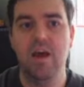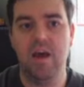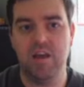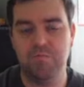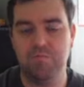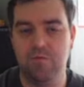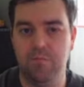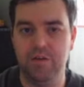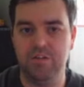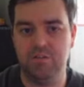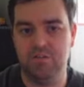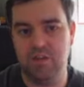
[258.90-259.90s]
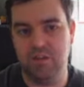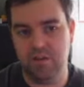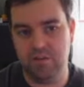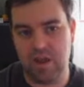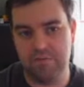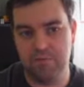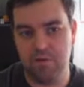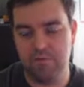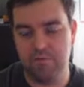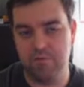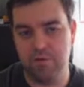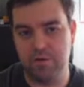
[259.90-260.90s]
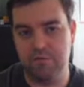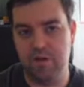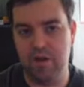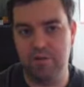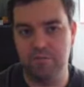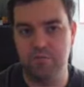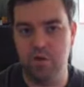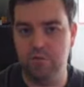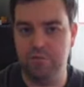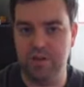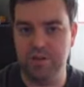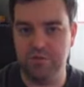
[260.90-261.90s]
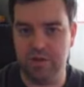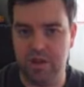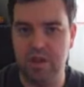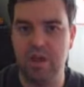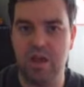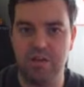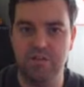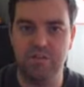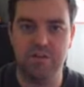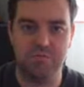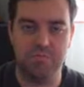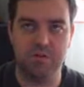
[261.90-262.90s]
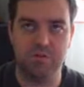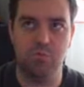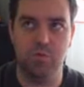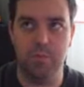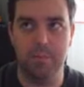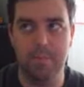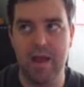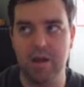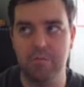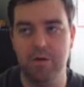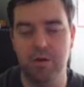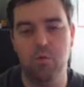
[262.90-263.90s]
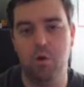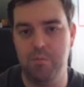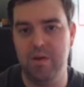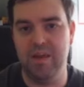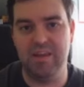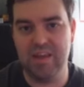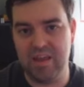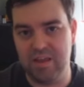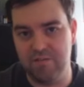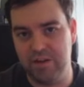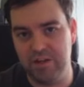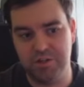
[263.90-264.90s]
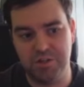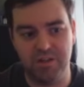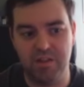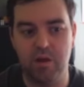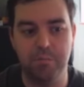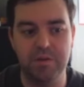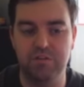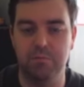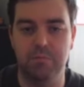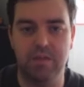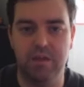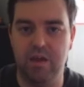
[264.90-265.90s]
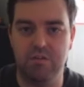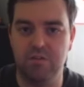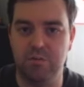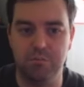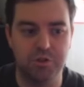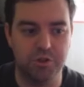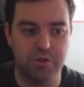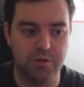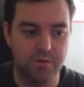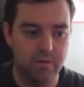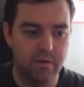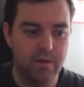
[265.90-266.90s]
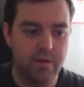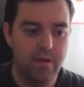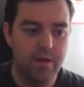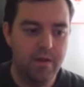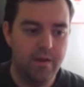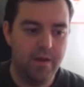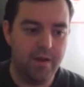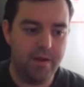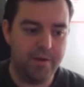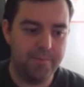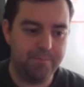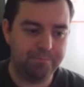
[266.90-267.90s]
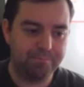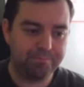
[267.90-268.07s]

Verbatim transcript: as promised, after FM25, not featuring it, international management will be back, but it won't be a key feature. There'll be something else, I'm sure.